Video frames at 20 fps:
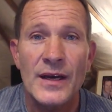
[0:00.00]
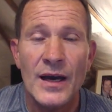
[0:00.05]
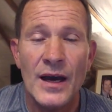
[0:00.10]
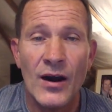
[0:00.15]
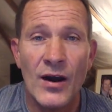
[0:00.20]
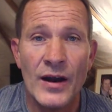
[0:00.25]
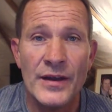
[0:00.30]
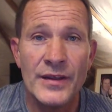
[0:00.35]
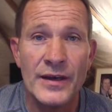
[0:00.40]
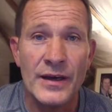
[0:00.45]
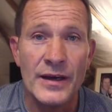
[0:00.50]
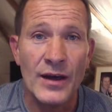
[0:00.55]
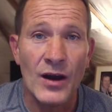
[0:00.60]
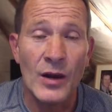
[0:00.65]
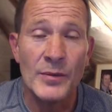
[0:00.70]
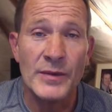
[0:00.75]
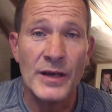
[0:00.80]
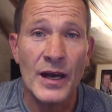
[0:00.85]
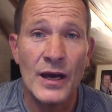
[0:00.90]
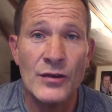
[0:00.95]
Hi there,
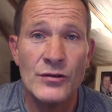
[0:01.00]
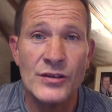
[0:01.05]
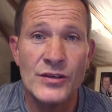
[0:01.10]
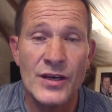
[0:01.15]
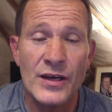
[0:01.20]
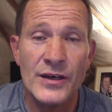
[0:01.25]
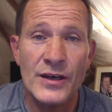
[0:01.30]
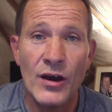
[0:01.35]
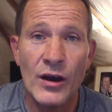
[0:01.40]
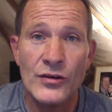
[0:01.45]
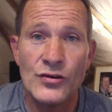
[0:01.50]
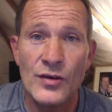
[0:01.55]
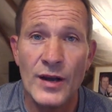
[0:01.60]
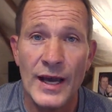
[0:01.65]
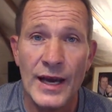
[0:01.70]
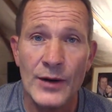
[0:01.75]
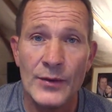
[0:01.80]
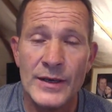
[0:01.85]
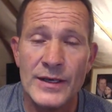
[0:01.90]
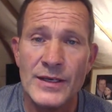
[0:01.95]
I'm your host, Nigel
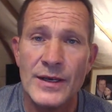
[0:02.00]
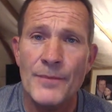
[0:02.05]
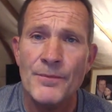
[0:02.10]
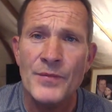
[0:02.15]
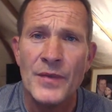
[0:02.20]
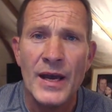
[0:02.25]
Howitt,